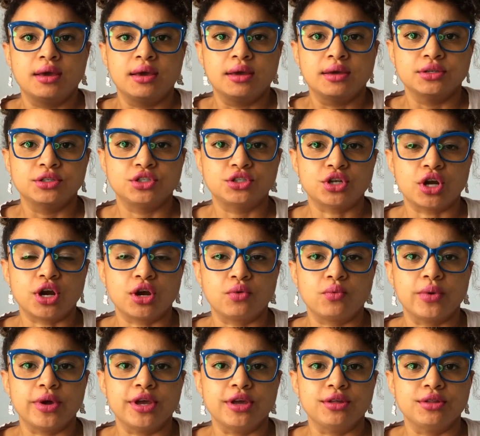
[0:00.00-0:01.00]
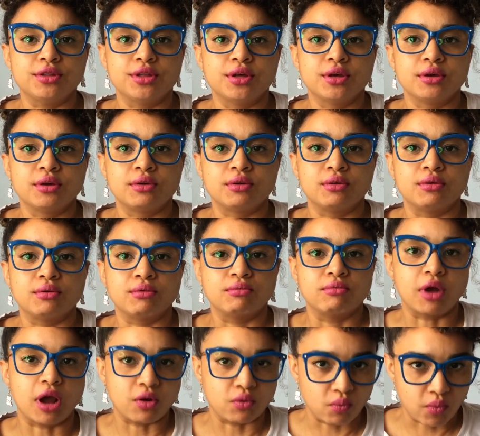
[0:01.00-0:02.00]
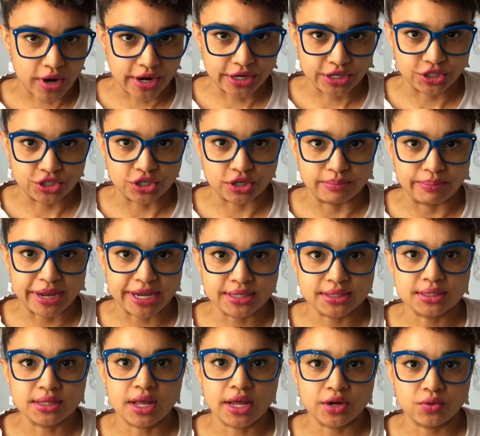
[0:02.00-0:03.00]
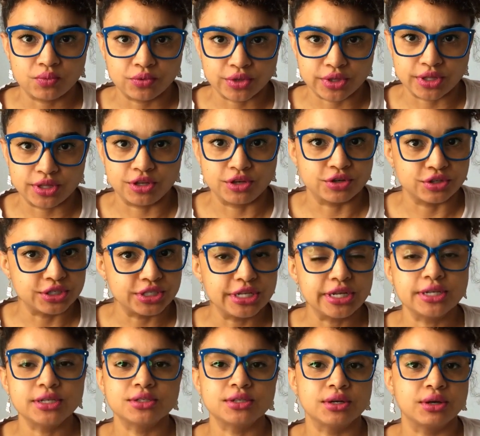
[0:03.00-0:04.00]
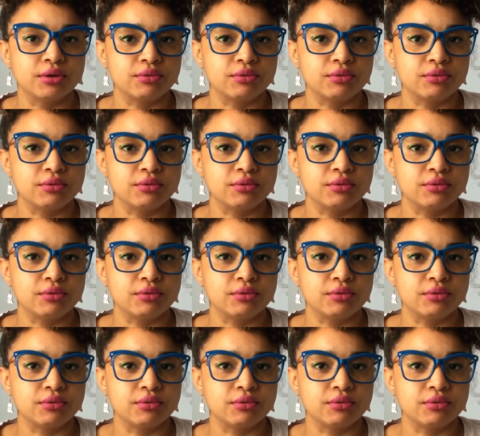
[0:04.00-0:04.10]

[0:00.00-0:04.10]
start with round 1 is your baseline with your 6.